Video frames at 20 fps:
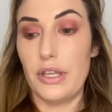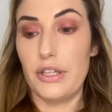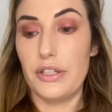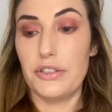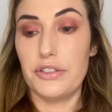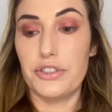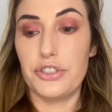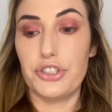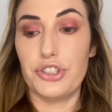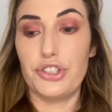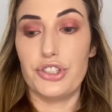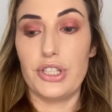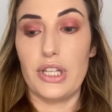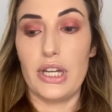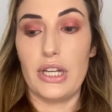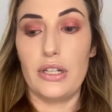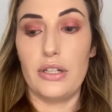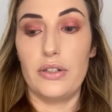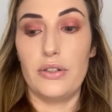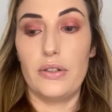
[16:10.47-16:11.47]
a
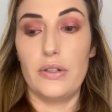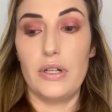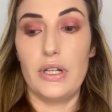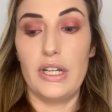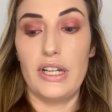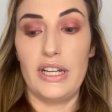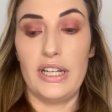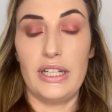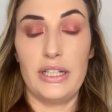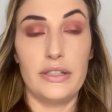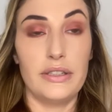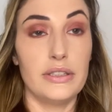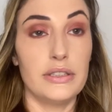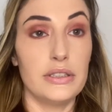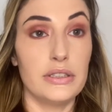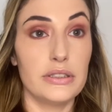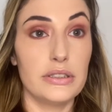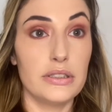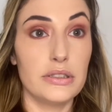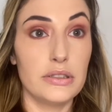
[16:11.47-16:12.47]
shadow
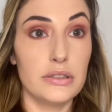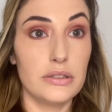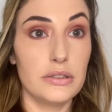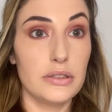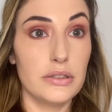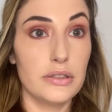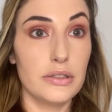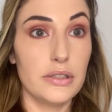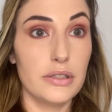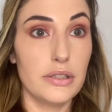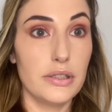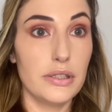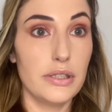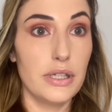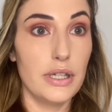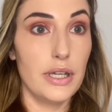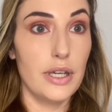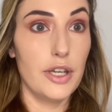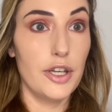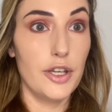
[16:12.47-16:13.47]
liner,
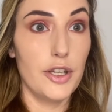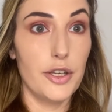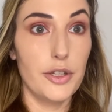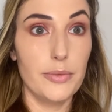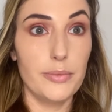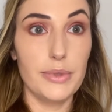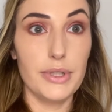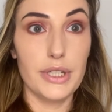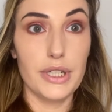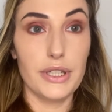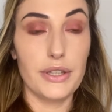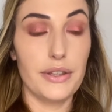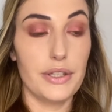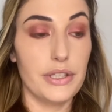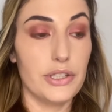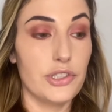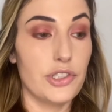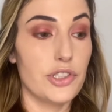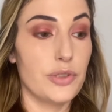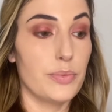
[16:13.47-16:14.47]
but I
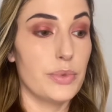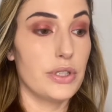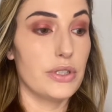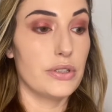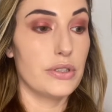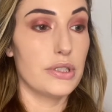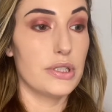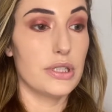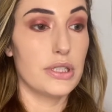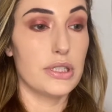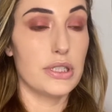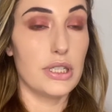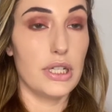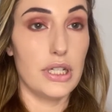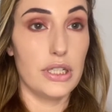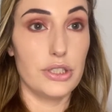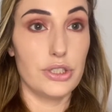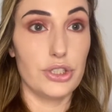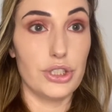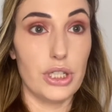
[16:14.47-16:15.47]
think just because this
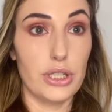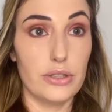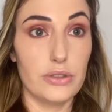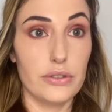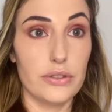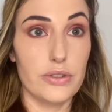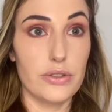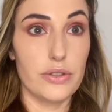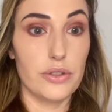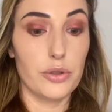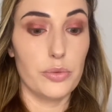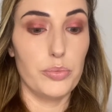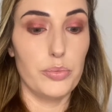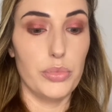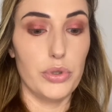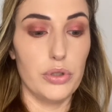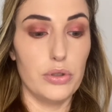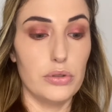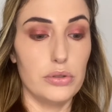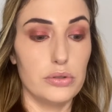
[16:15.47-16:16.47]
eyeshadow is so
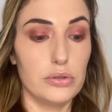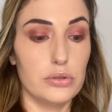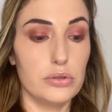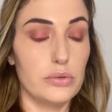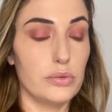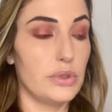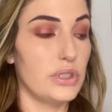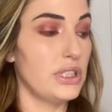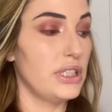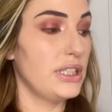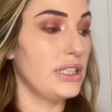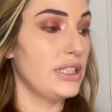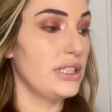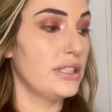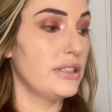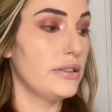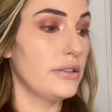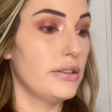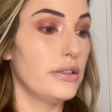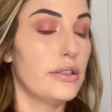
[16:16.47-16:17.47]
bold, we
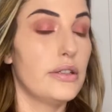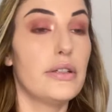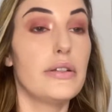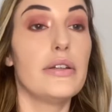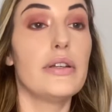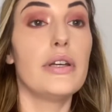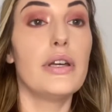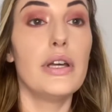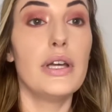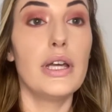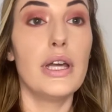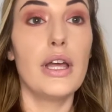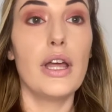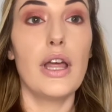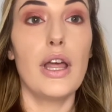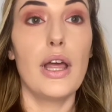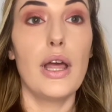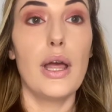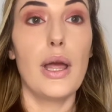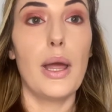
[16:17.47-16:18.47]
need
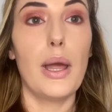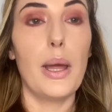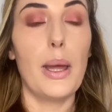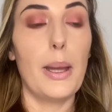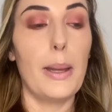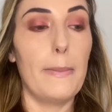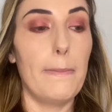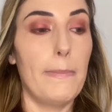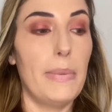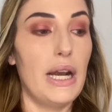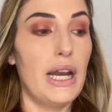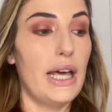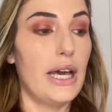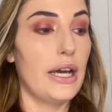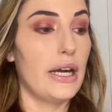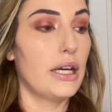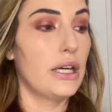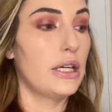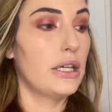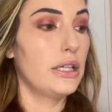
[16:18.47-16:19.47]
a
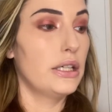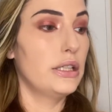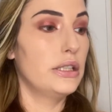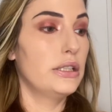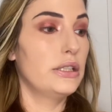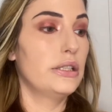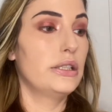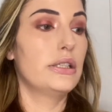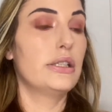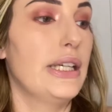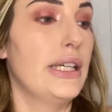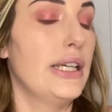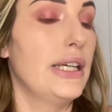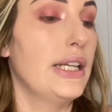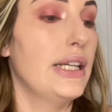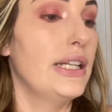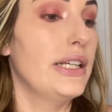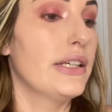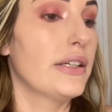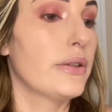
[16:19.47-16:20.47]
black
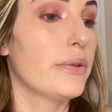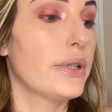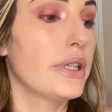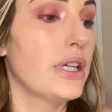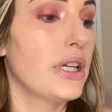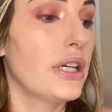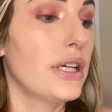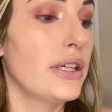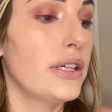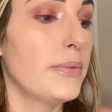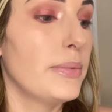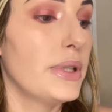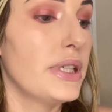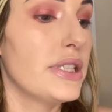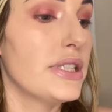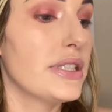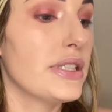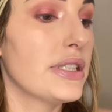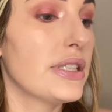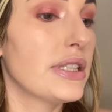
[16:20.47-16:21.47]
liquid liner
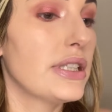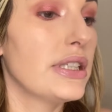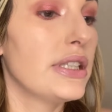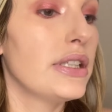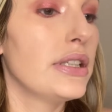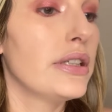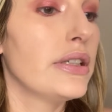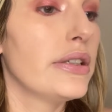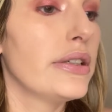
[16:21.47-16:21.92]
basically.